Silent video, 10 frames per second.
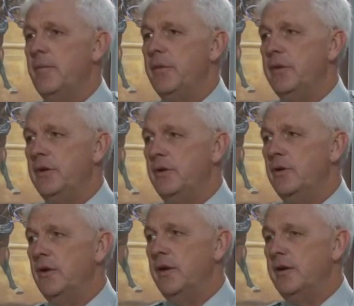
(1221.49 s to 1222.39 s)
that you're
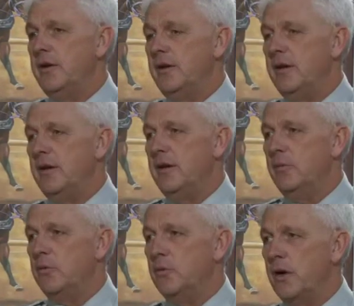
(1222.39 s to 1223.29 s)
not
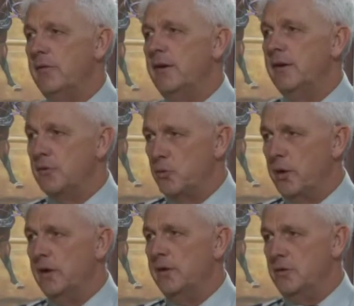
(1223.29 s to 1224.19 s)
driving as
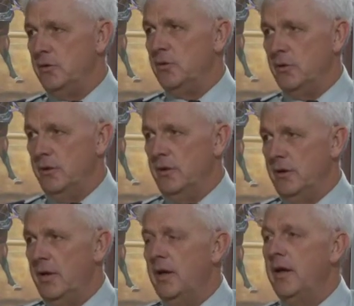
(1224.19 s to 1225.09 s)
well as you could.
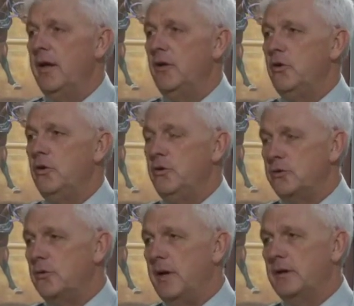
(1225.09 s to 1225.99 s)

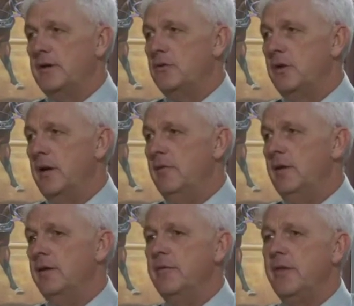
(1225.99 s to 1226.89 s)
Distracted
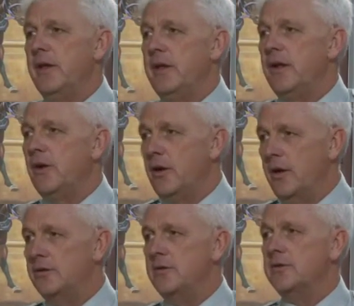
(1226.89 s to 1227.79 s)
driving
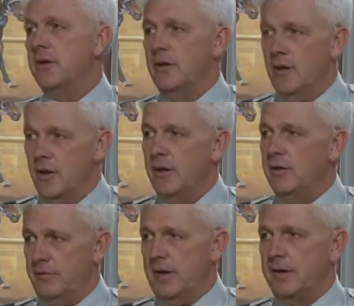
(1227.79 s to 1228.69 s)
causes a lot
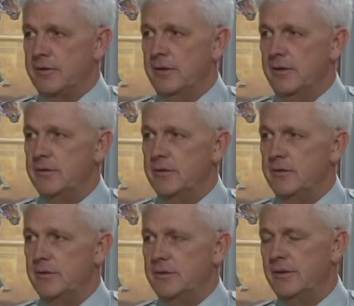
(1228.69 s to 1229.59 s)
of accidents.
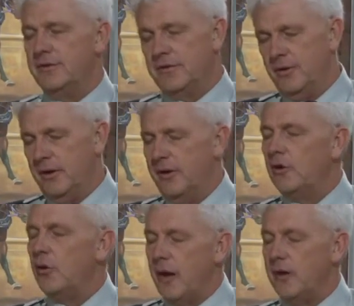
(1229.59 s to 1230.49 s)

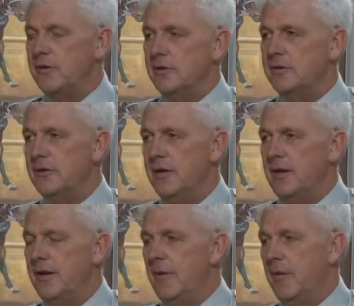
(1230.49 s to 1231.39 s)
Crashes.
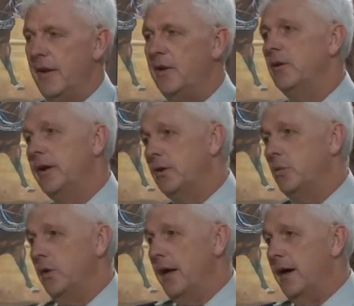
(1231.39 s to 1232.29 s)
I don't like the
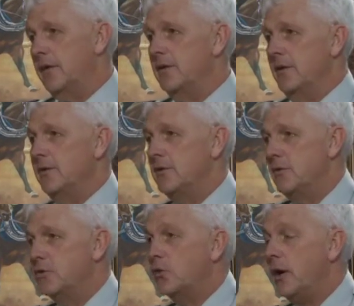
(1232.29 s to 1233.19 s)
word accidents.
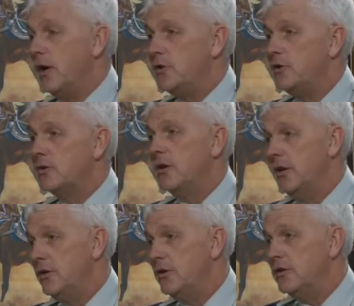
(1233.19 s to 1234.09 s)
There's crashes,
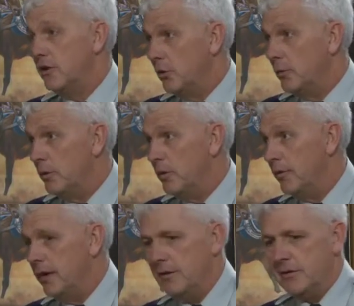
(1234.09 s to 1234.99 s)
collisions, and criminal
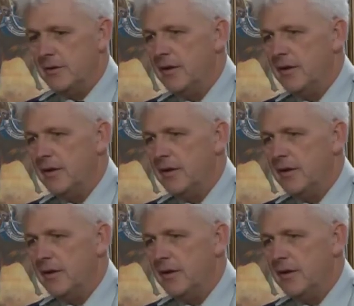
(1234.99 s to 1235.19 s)
events.